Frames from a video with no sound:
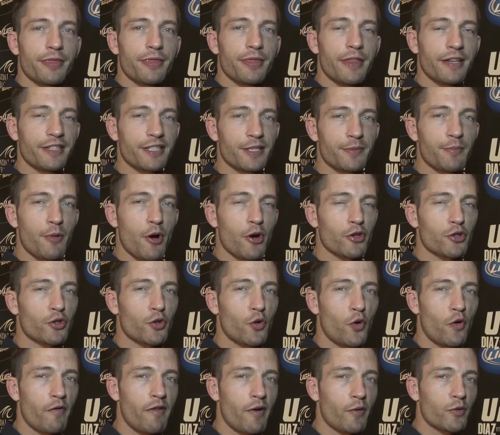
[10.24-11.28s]
This is Marcus
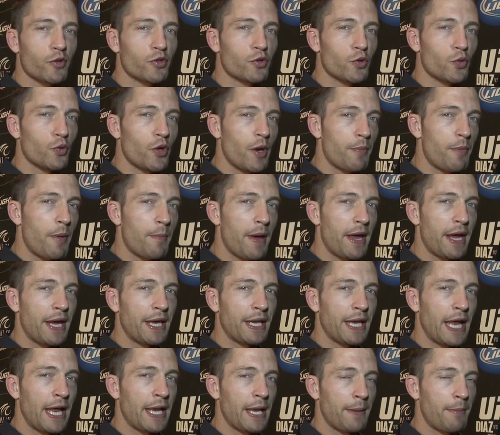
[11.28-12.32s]
Korval with Studio MMA
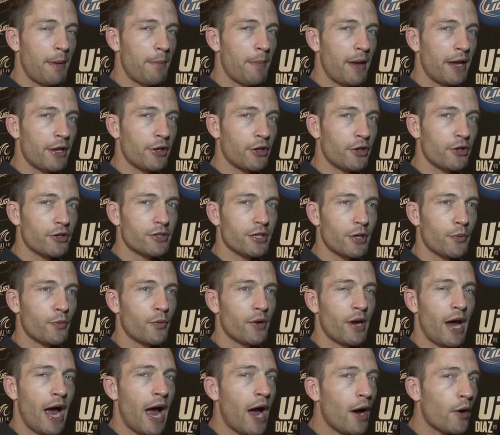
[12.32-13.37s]
and MMA Net, and we're
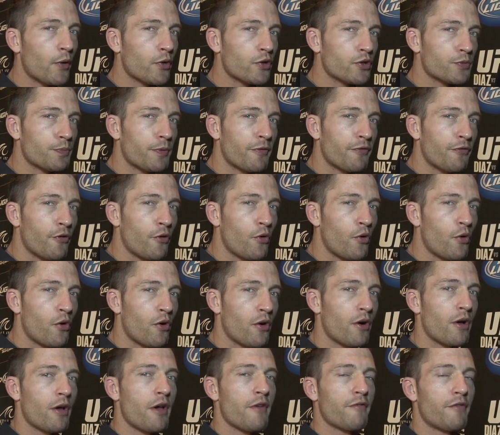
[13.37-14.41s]
hours before
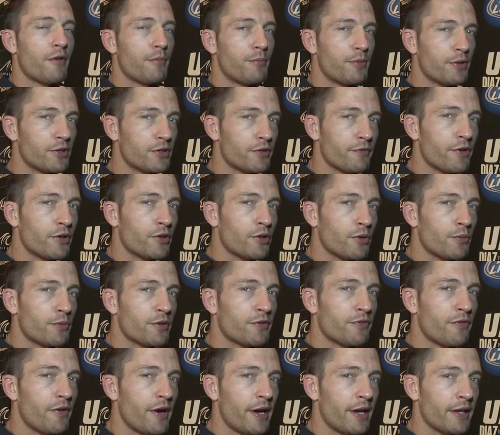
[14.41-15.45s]
Fabricio Werdum's
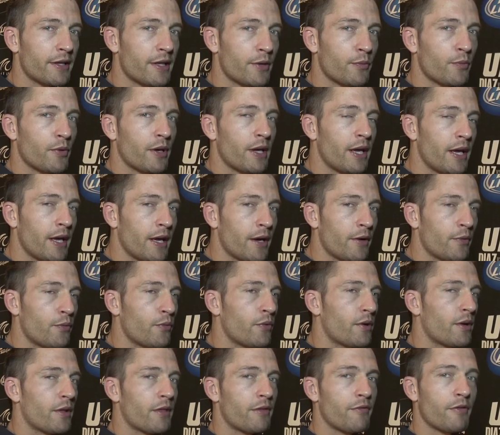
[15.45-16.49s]
fight, and we're here
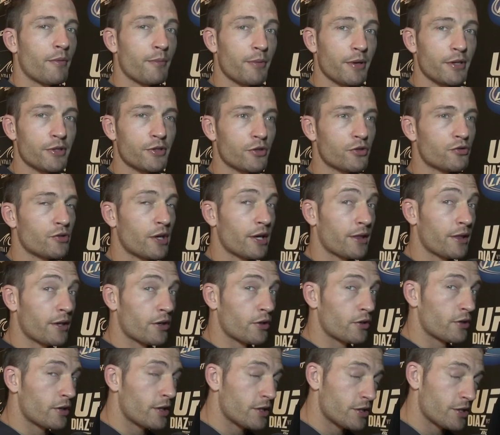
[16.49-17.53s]
with Fabricio's strength and
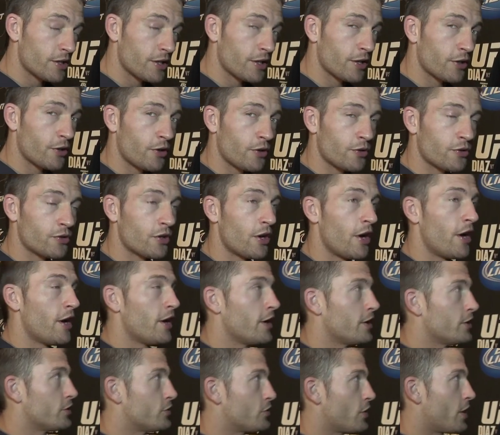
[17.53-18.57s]
conditioning coach,
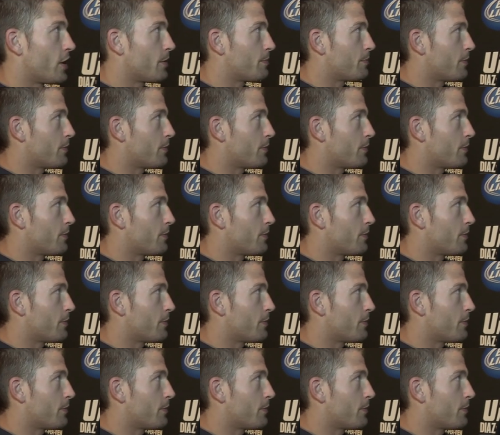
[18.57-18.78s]
Jarrod